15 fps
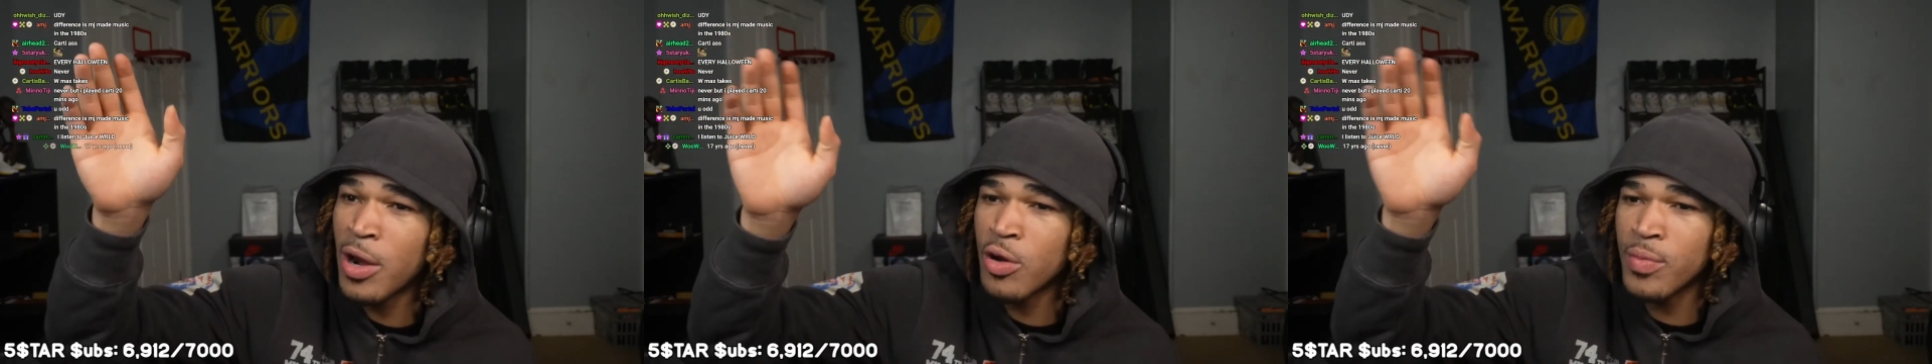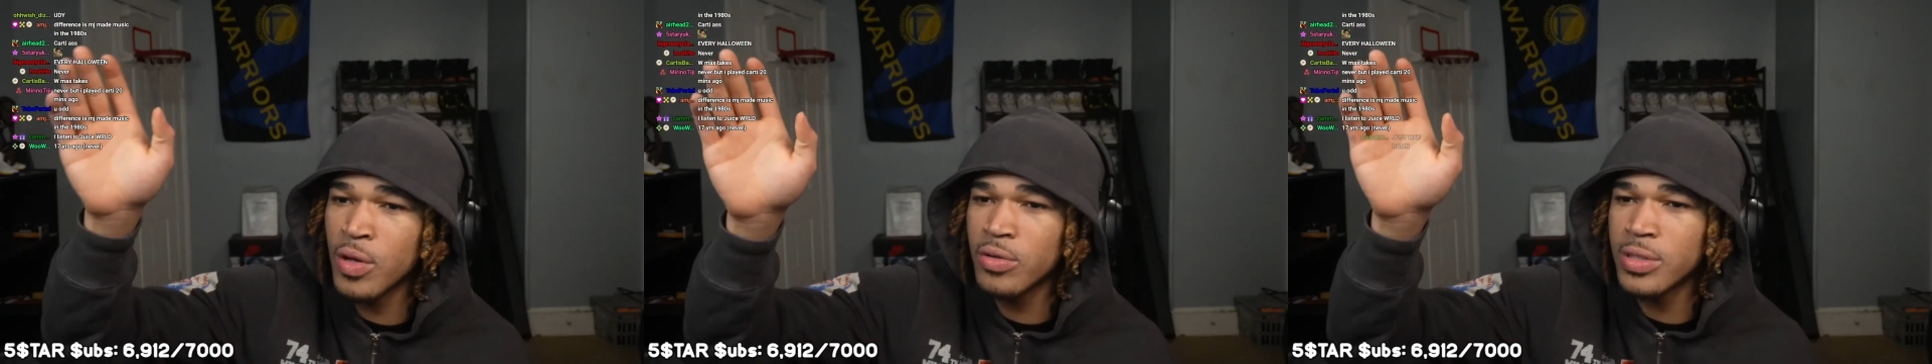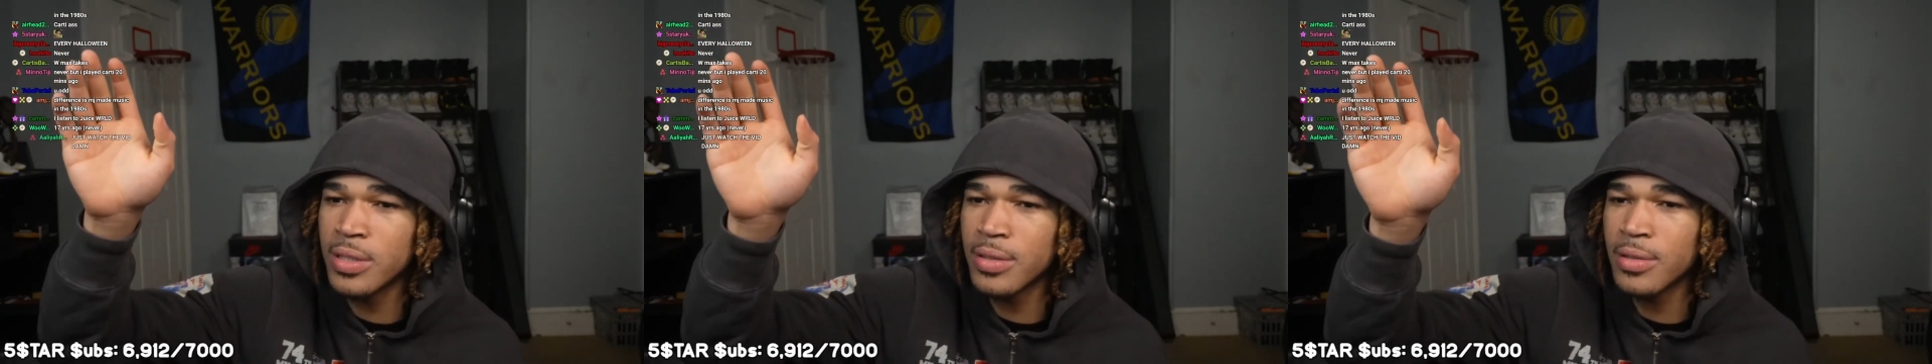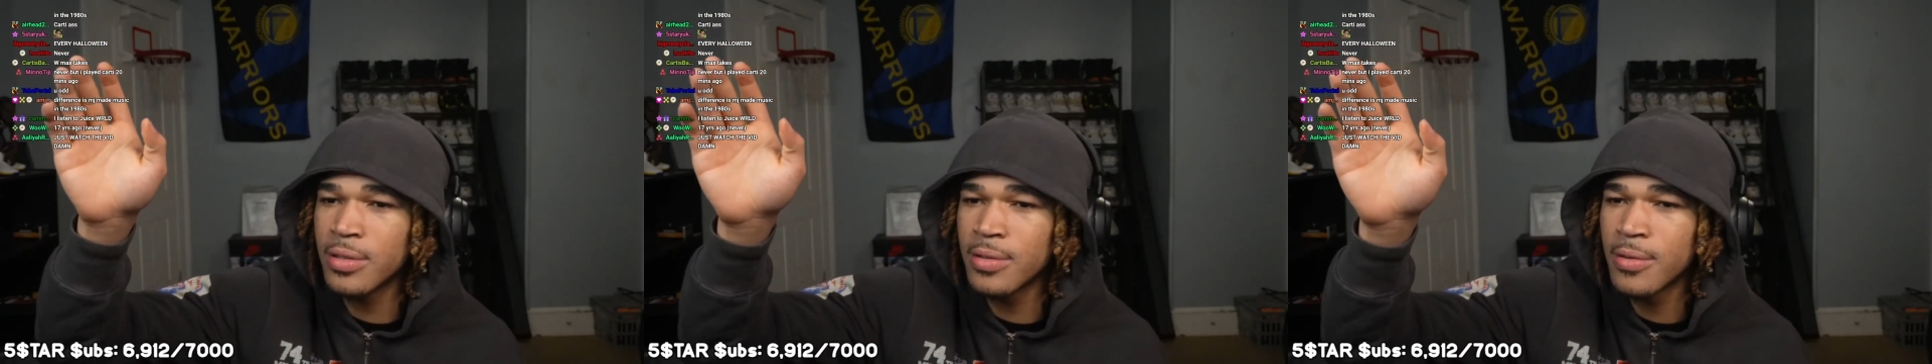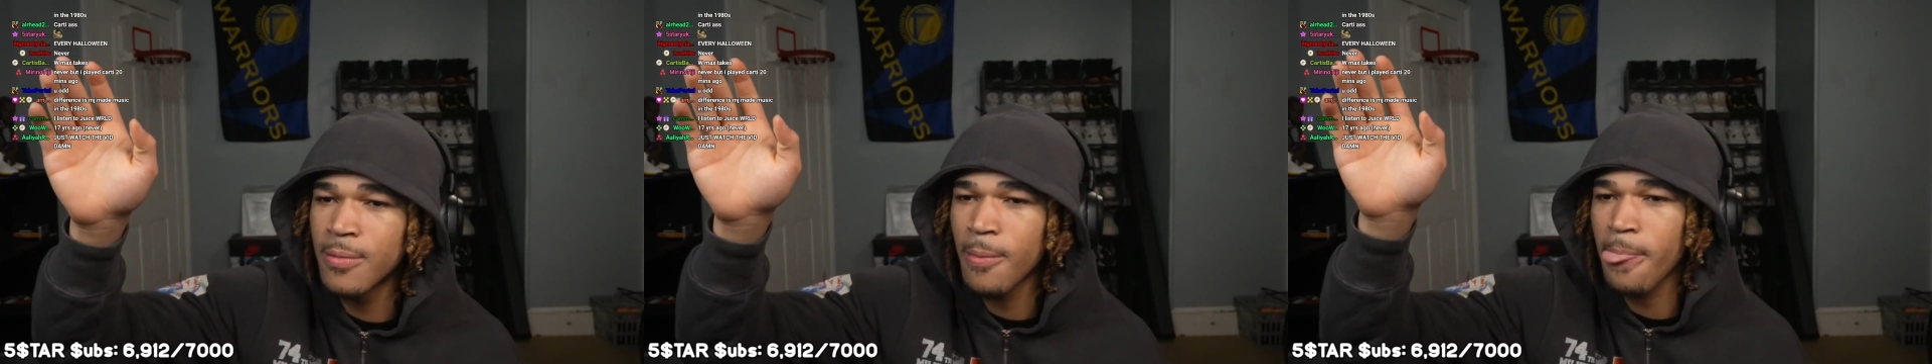music.
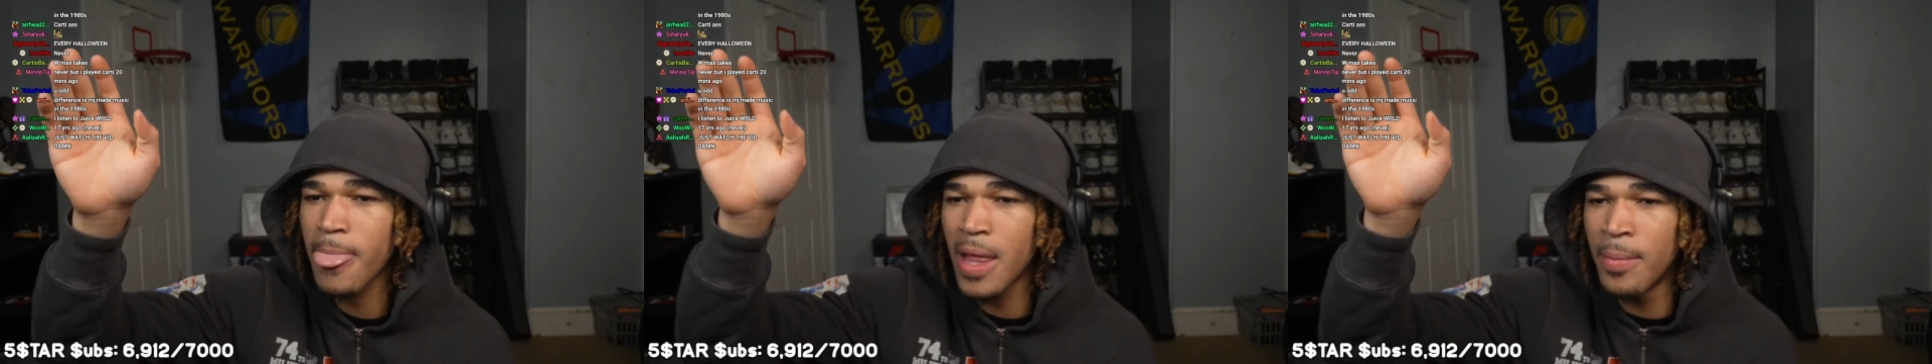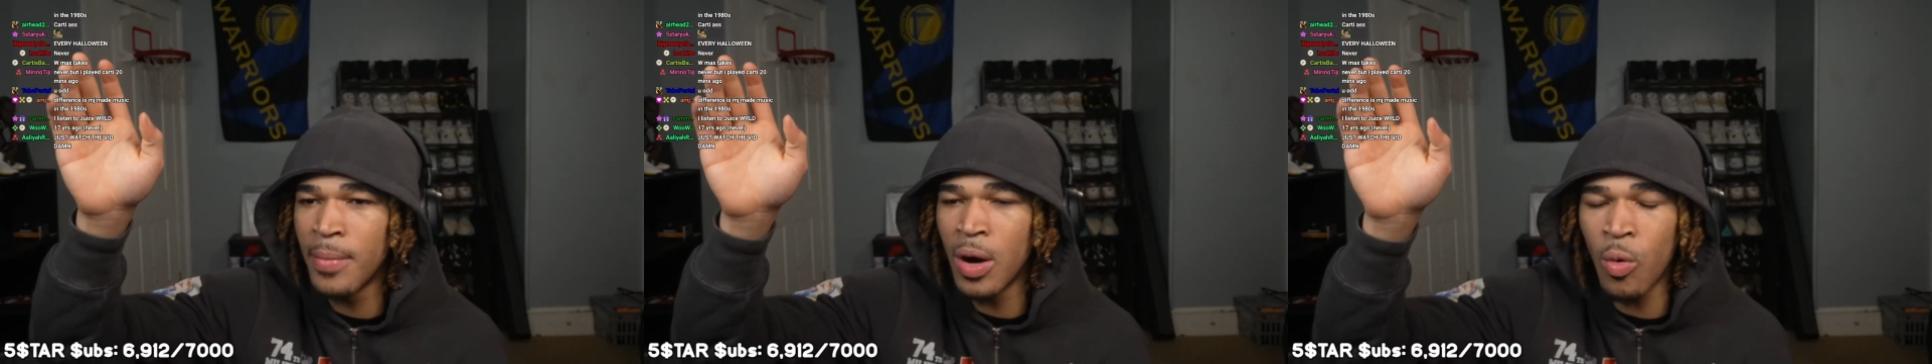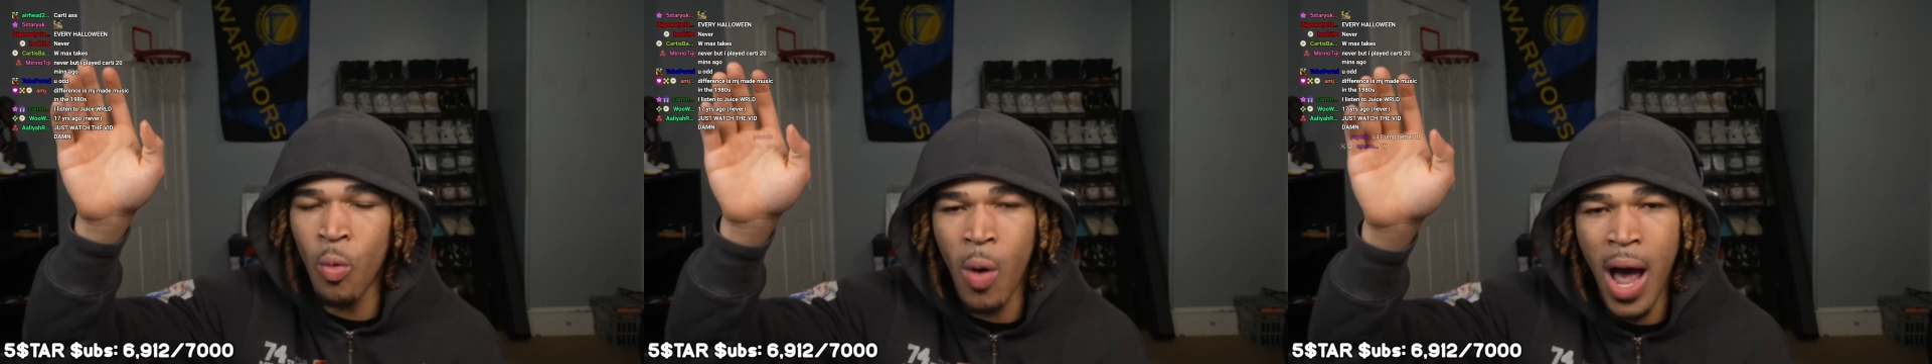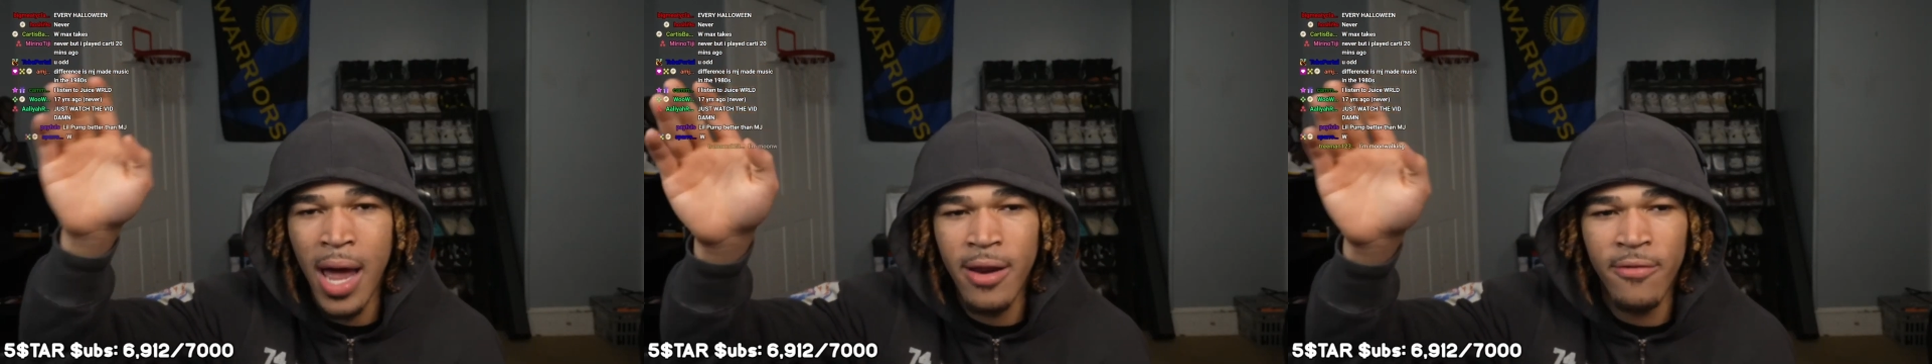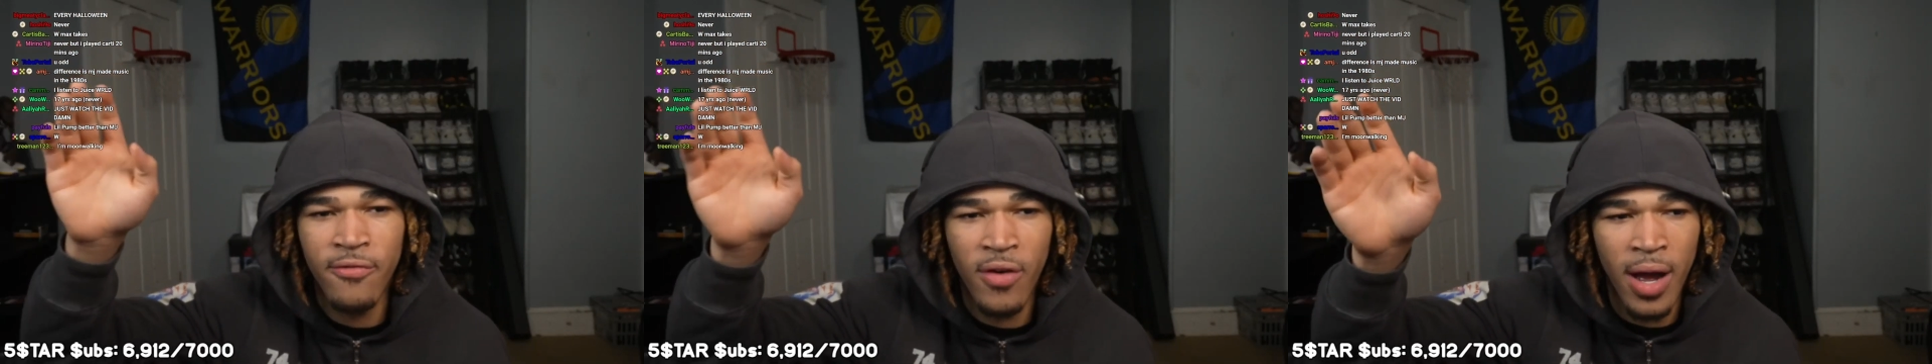But why the
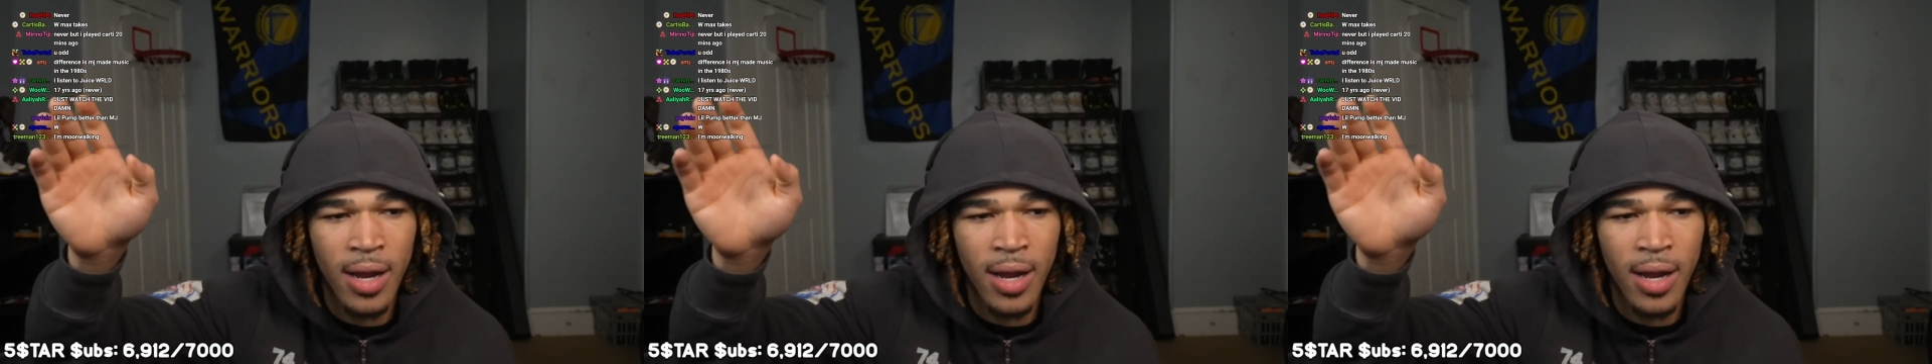fuck